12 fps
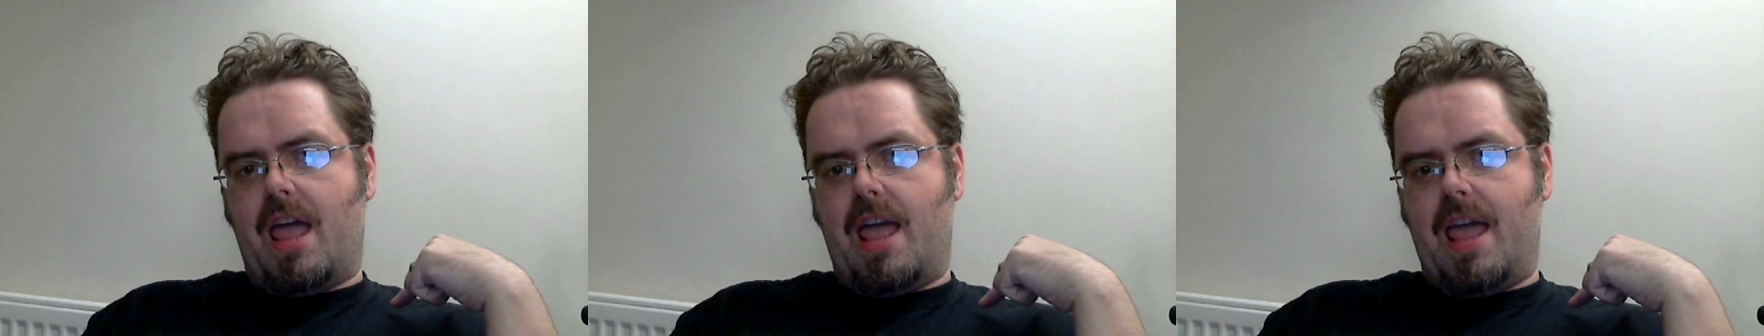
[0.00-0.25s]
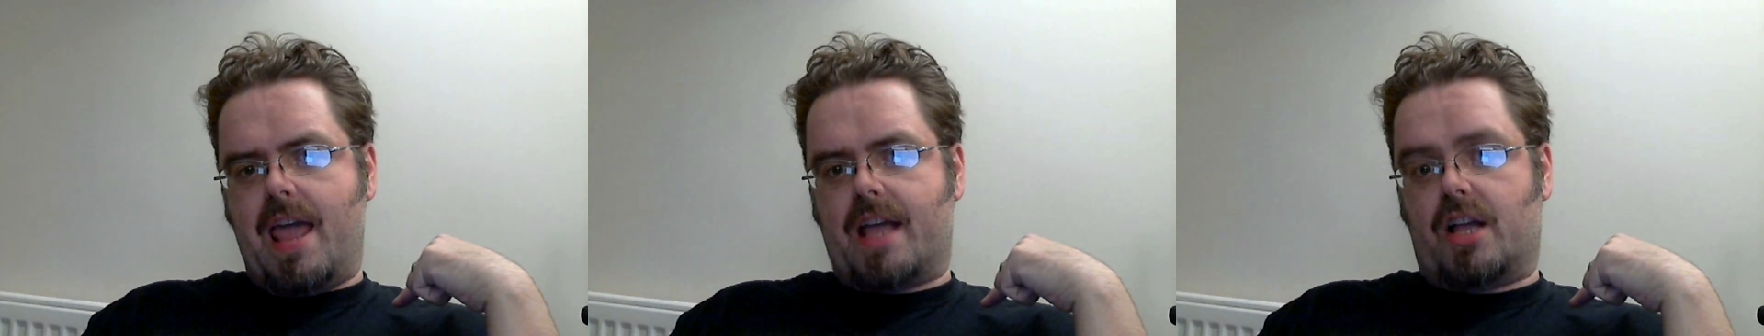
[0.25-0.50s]

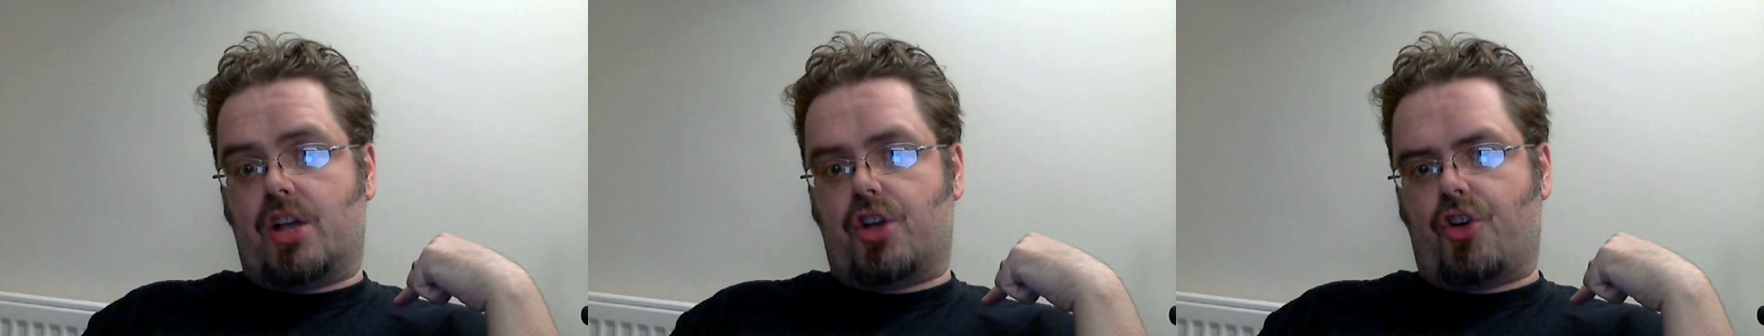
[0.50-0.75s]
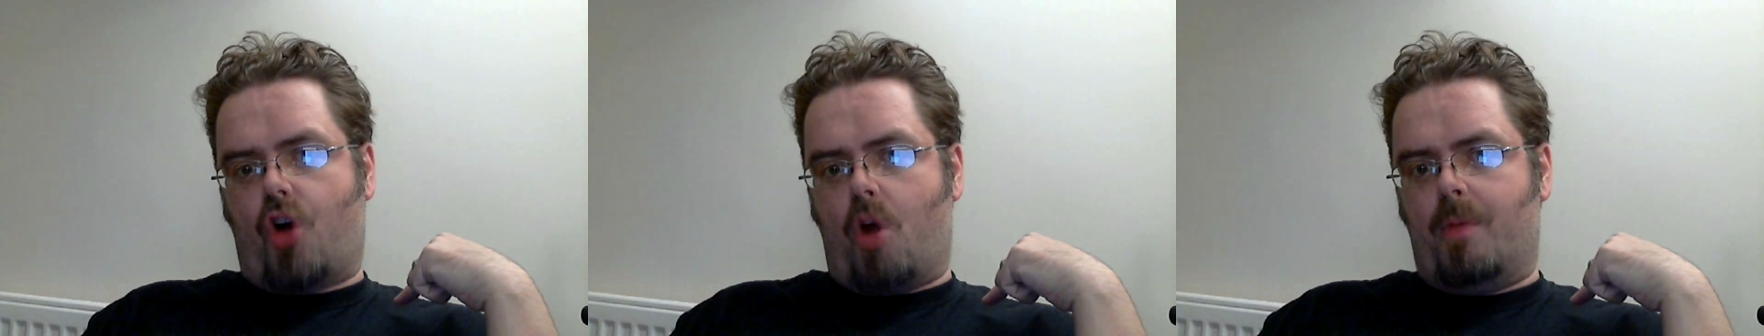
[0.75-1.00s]
a
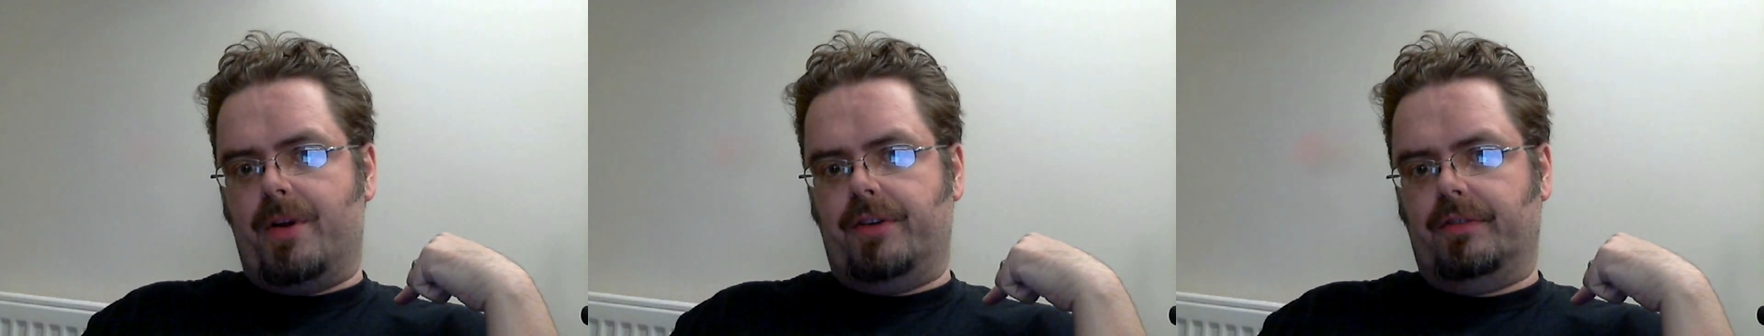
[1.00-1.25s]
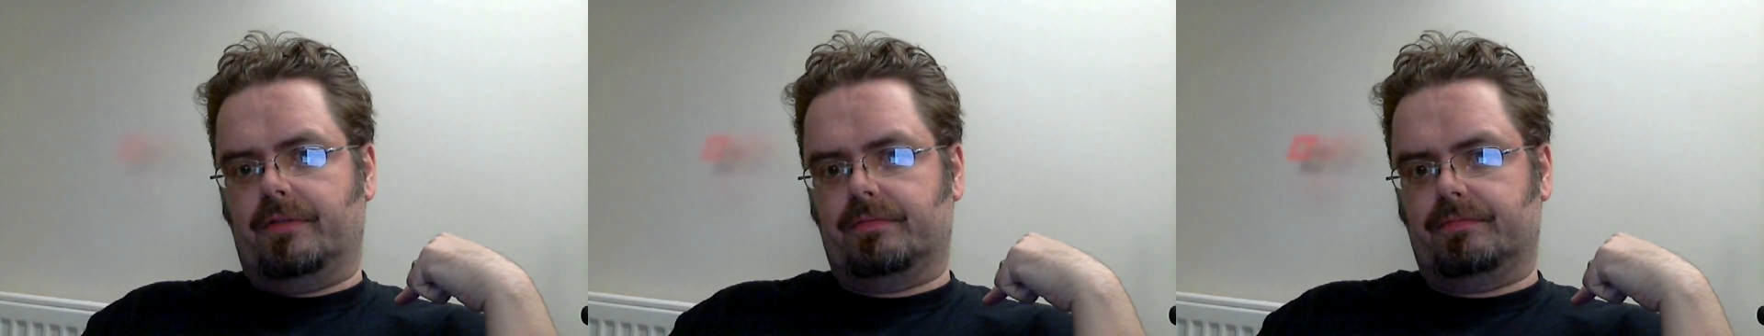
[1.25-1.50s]

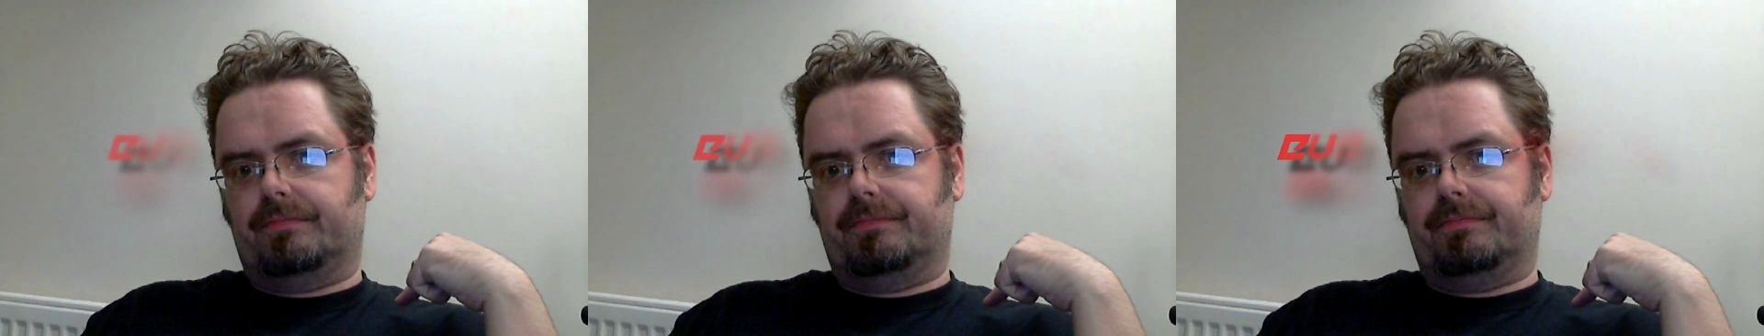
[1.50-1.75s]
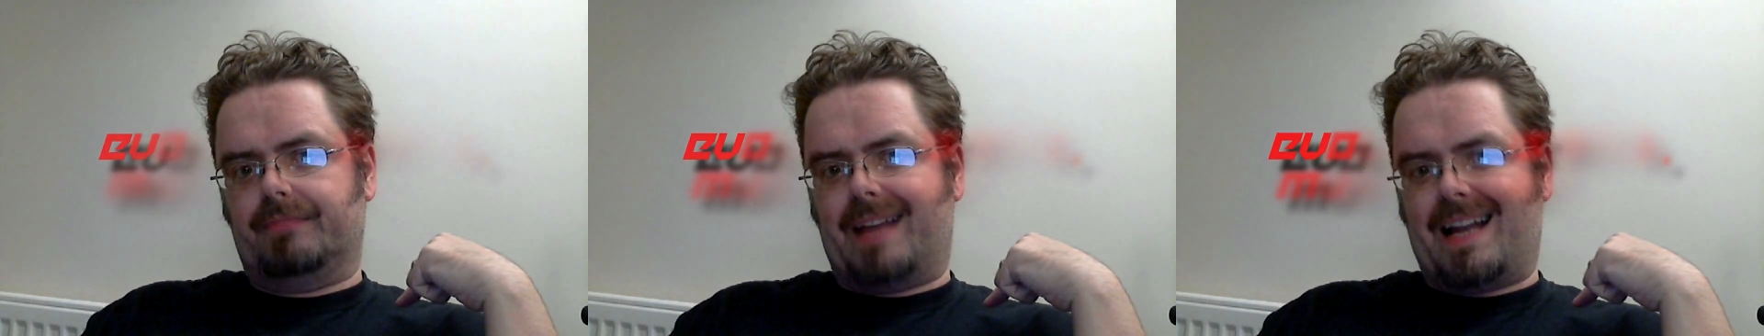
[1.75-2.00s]
common
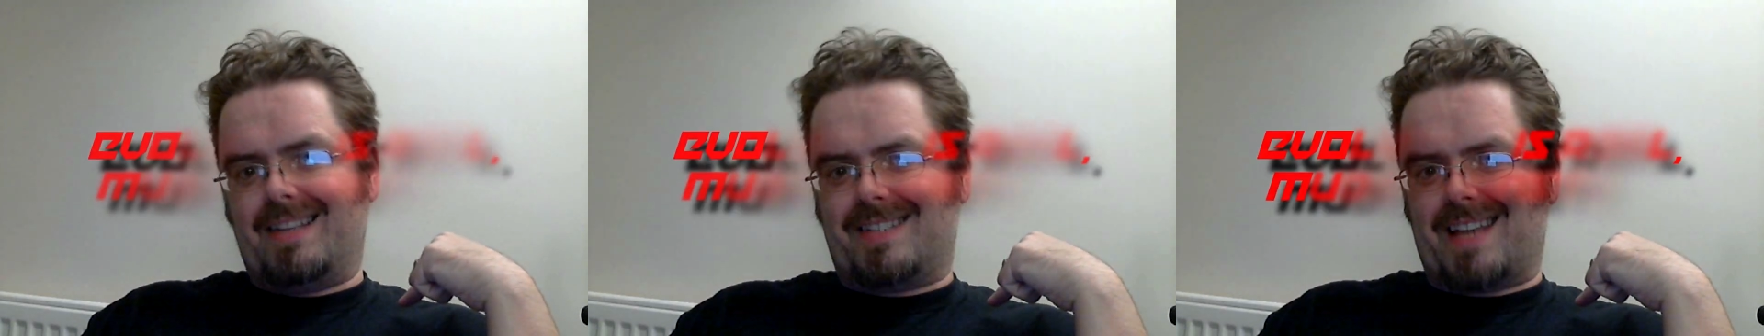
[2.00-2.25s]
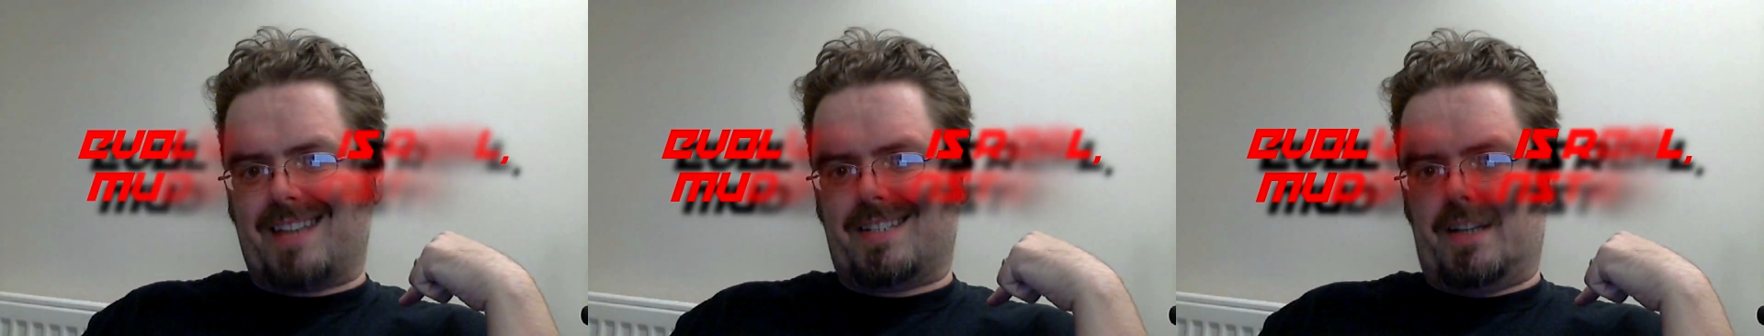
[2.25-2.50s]

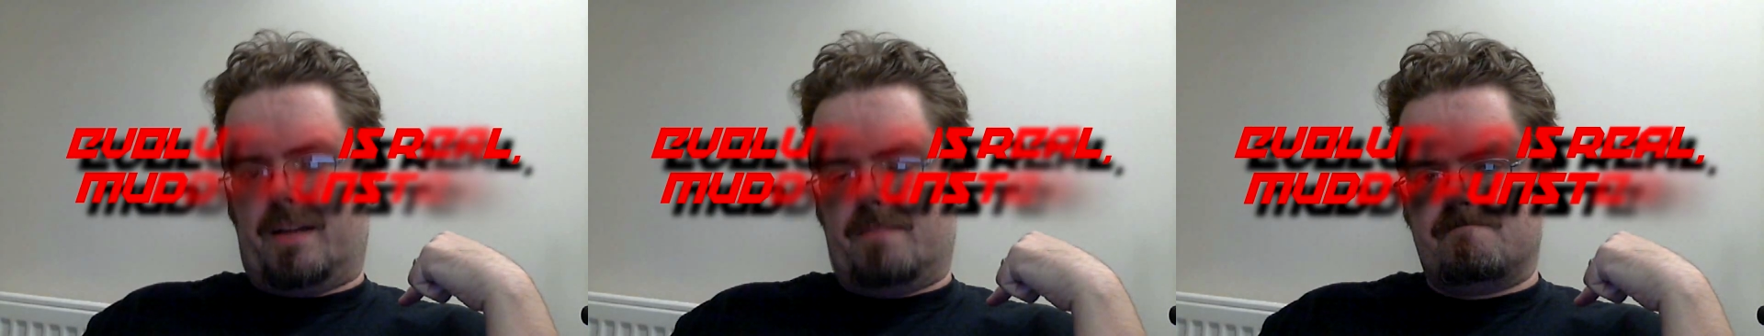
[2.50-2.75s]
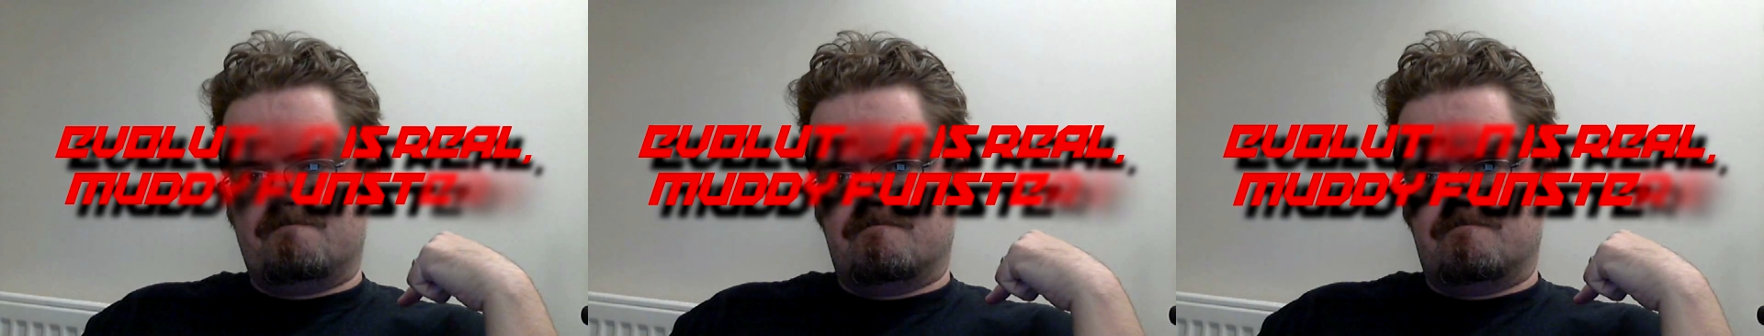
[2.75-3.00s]
ancestor,
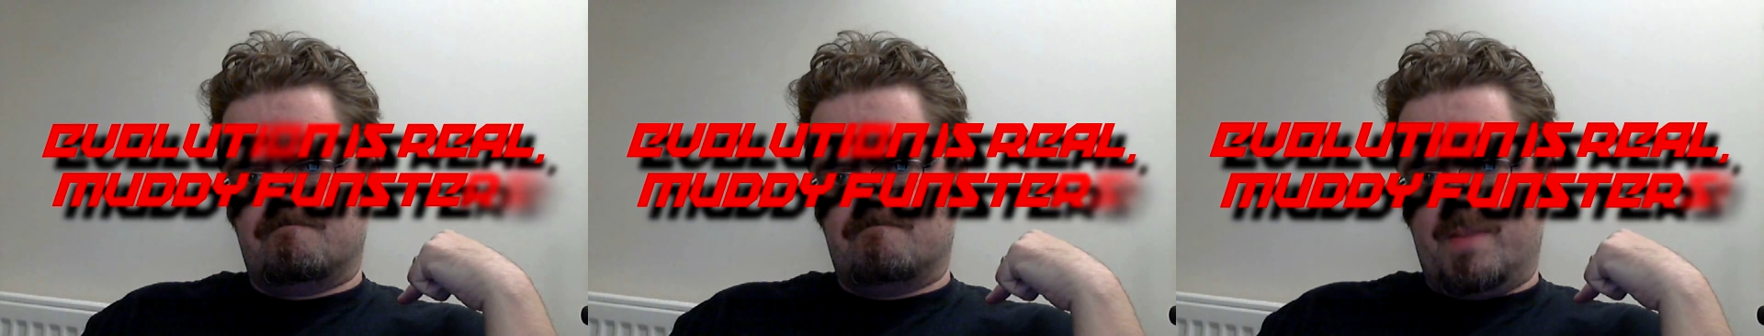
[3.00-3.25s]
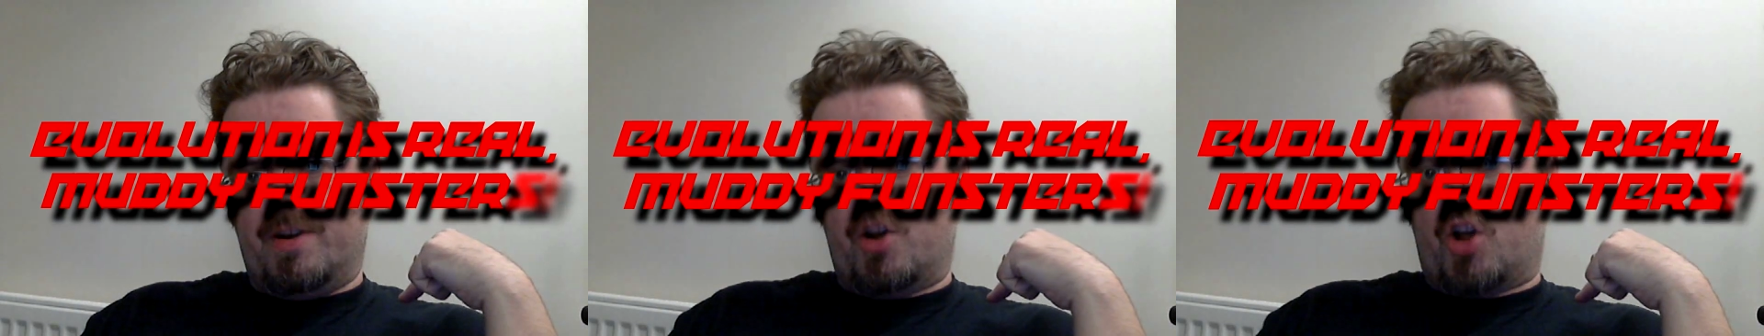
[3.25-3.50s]

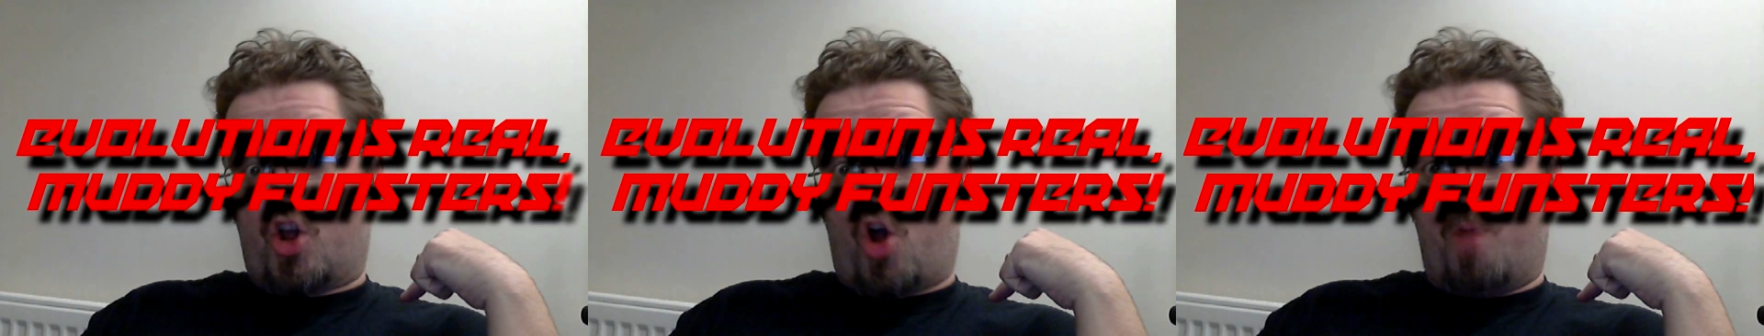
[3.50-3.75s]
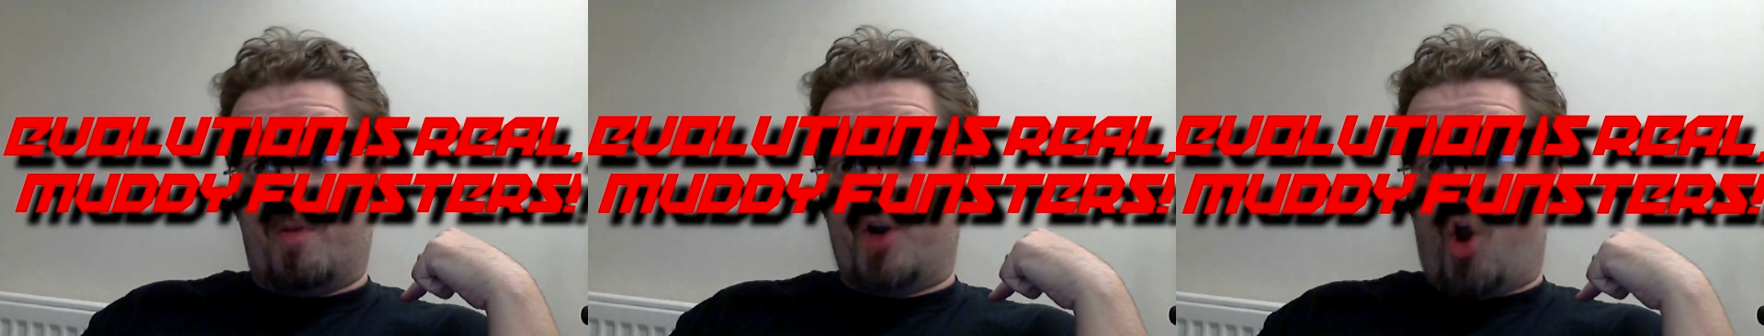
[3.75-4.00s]
a common